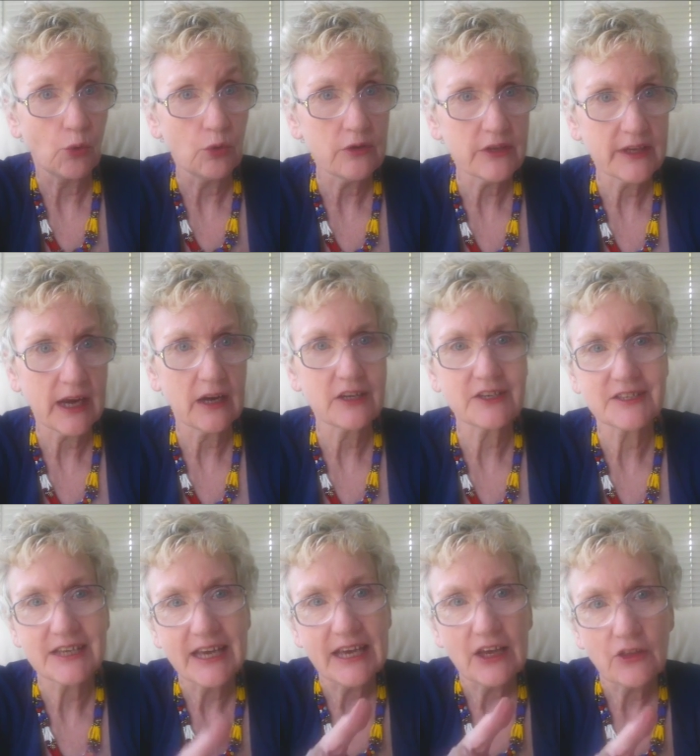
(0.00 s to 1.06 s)
all the
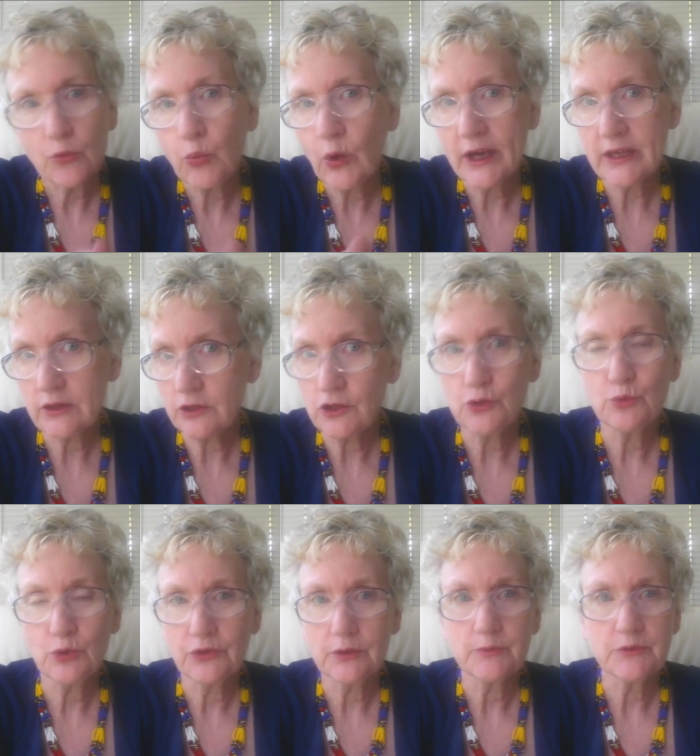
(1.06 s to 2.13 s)
characters, the way that you
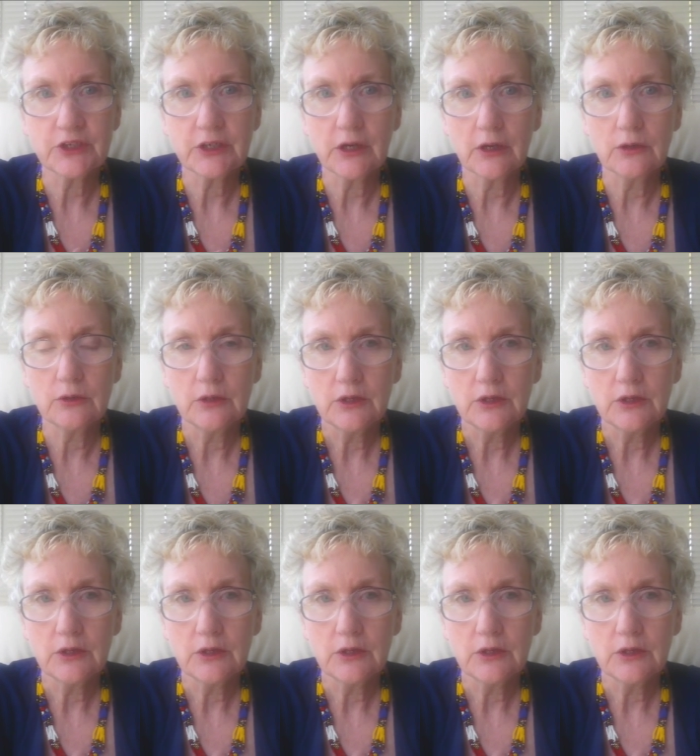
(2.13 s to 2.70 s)
want them to go.